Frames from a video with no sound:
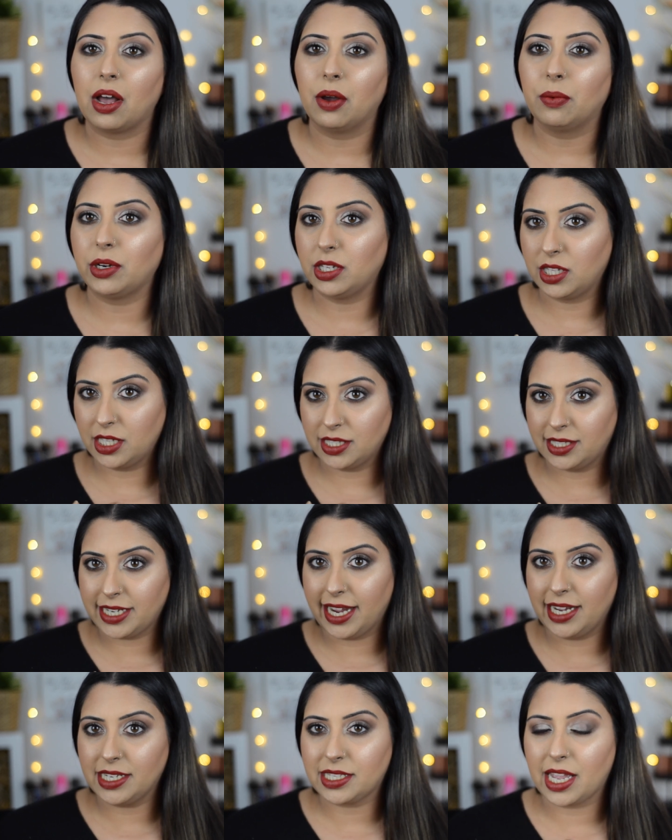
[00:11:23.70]
one of these
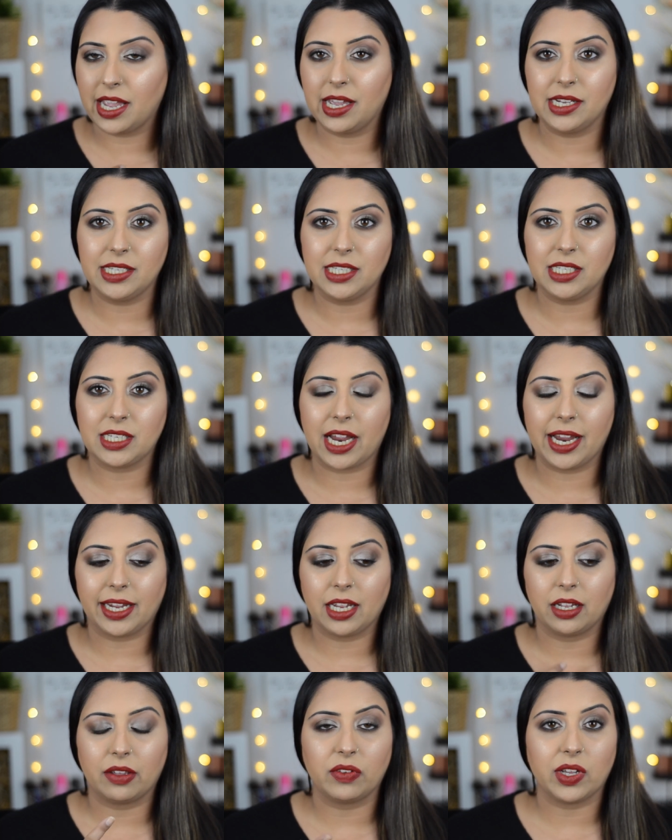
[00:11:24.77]
days, and I
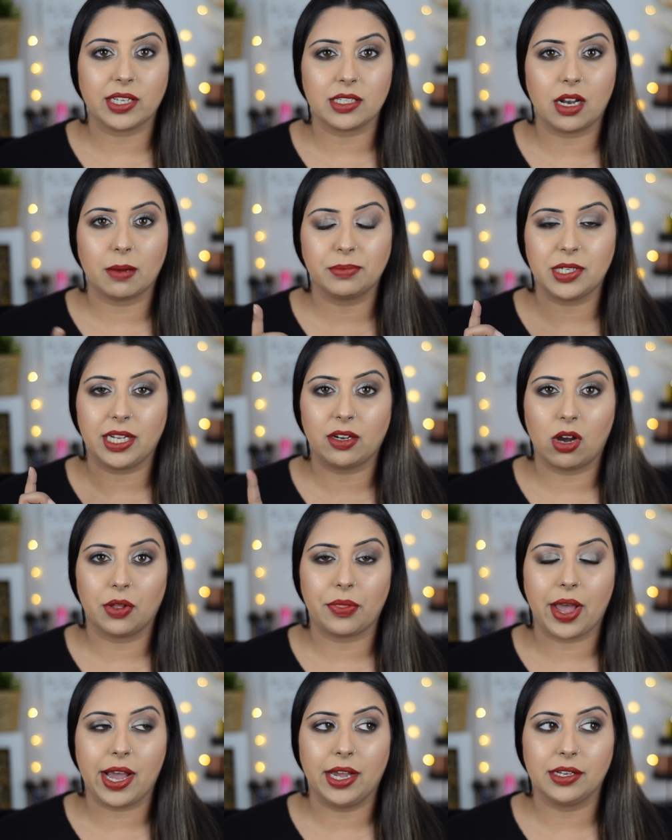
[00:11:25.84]
can give you guys an update on
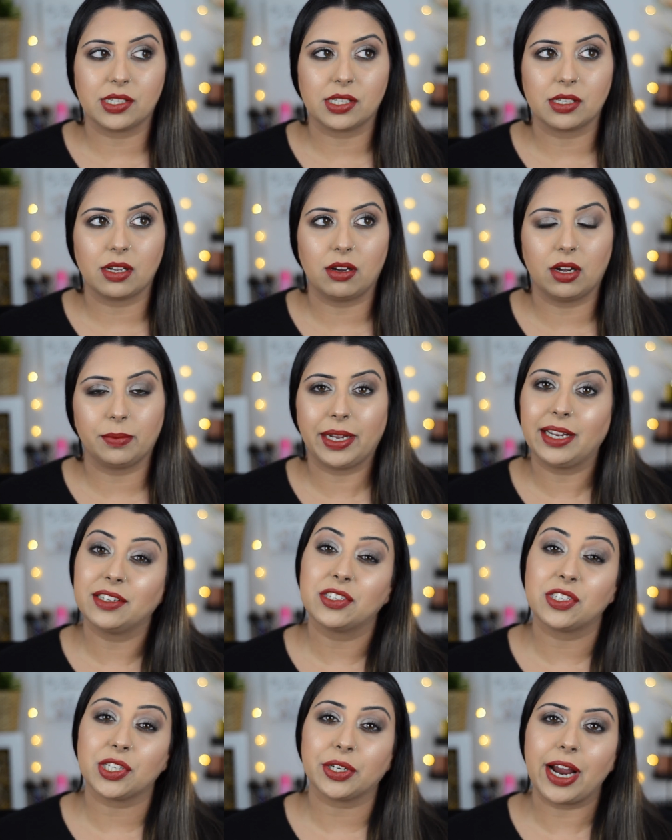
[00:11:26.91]
that on my
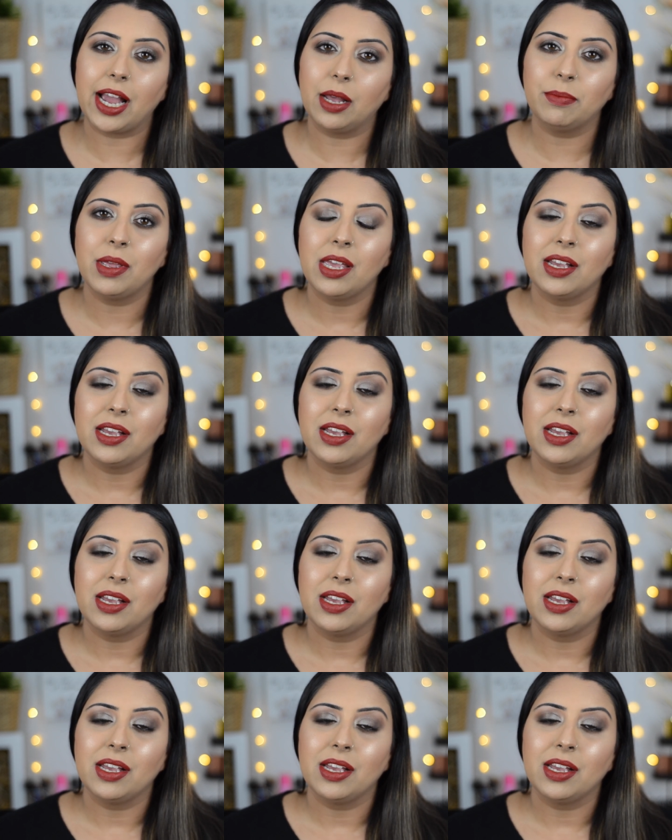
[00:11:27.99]
Instagram.